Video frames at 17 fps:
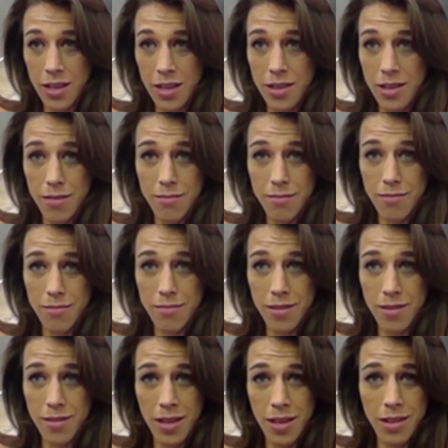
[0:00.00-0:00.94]
I did
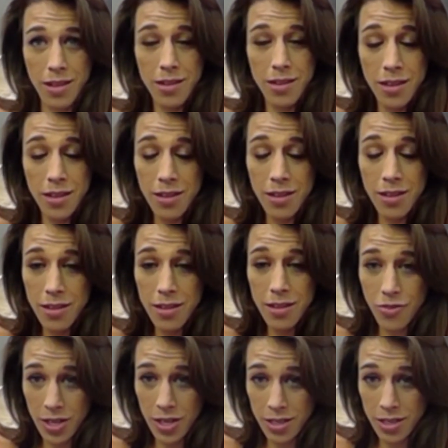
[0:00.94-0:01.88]
like
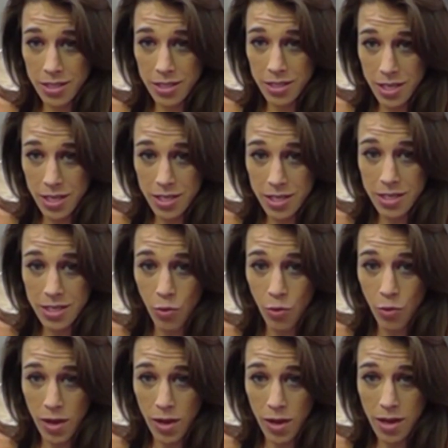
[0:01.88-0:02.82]
13 training
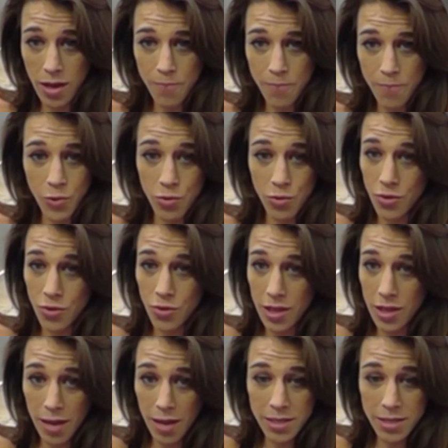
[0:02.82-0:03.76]
sessions a week,
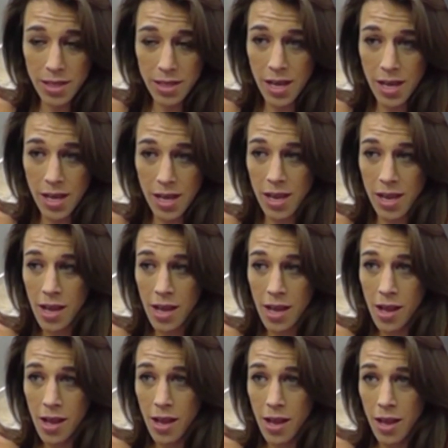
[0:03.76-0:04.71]
2-3 times a
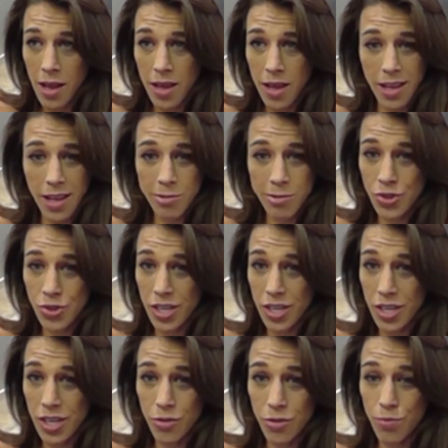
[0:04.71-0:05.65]
day, and
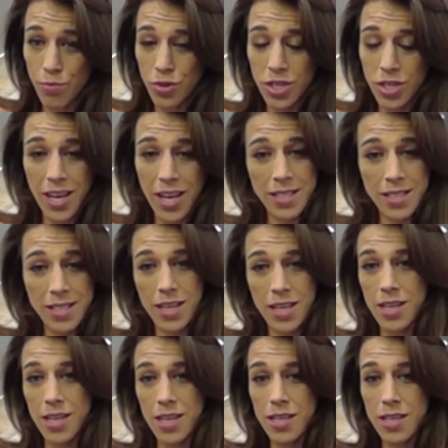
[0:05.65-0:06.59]
I was trying to push it
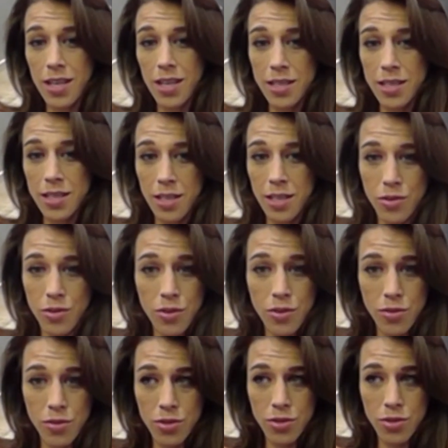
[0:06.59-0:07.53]
as hard as
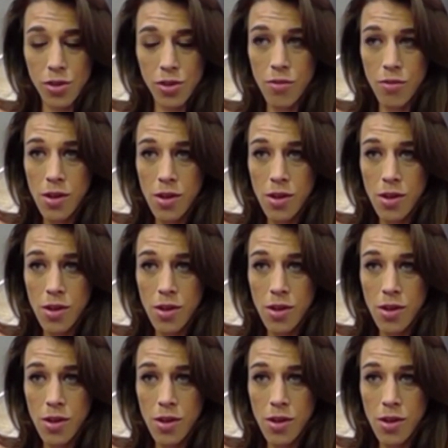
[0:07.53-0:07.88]
I could.